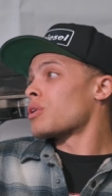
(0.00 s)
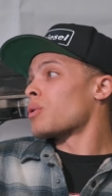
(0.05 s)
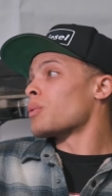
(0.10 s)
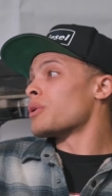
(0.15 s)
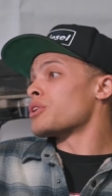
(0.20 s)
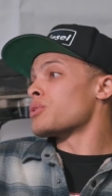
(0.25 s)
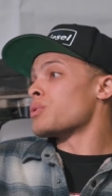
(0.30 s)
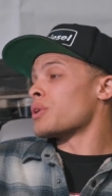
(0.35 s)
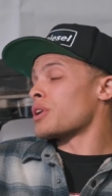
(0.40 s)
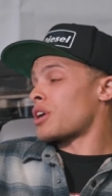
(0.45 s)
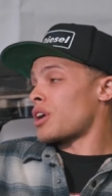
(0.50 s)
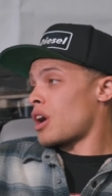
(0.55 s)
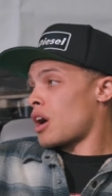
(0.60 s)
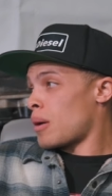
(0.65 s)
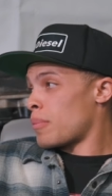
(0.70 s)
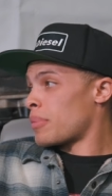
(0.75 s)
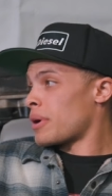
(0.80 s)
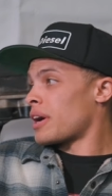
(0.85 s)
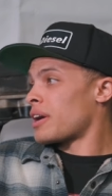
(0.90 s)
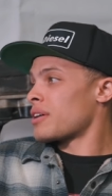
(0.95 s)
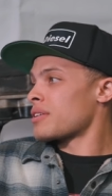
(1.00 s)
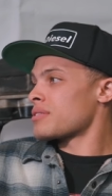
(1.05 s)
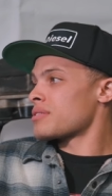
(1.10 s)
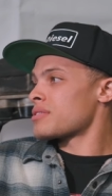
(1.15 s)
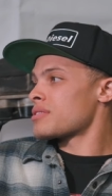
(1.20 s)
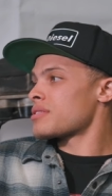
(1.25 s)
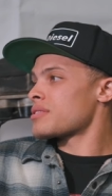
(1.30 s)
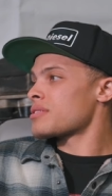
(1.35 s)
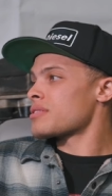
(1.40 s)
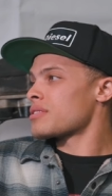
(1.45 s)
Uh-huh. We're doing
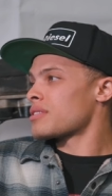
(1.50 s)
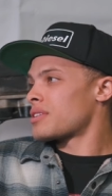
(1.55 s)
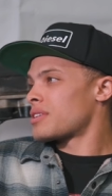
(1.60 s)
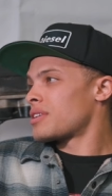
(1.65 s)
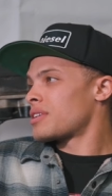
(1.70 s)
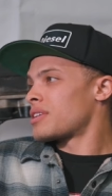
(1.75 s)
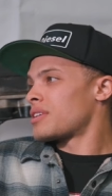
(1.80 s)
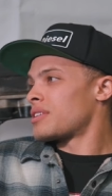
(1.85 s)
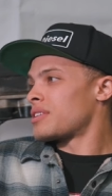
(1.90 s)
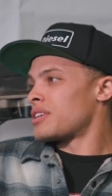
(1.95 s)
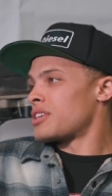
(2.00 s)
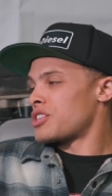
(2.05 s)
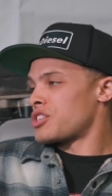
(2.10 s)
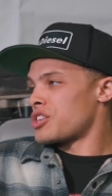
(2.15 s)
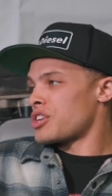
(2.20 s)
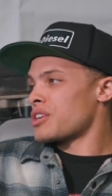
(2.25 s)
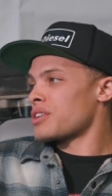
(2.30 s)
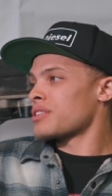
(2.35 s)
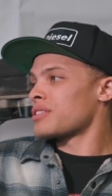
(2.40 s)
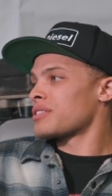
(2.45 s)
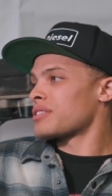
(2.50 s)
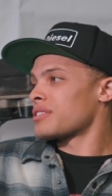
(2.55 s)
compounds mm-hmm. this year.